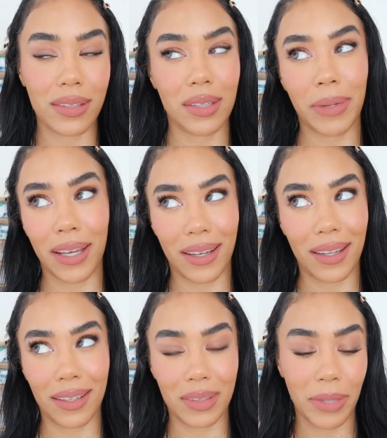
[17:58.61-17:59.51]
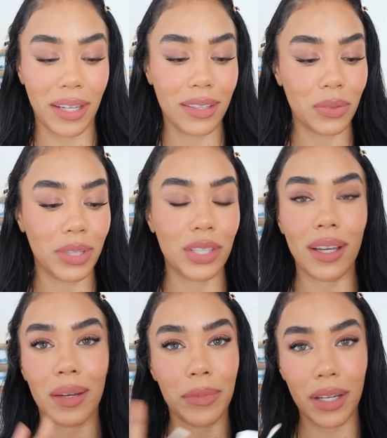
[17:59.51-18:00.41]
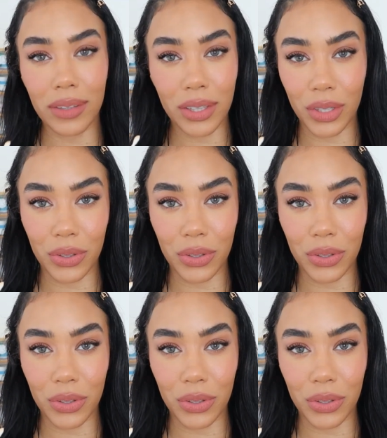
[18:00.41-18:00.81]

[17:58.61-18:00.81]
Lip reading: This is by Kylie Cosmetics, which I'm not a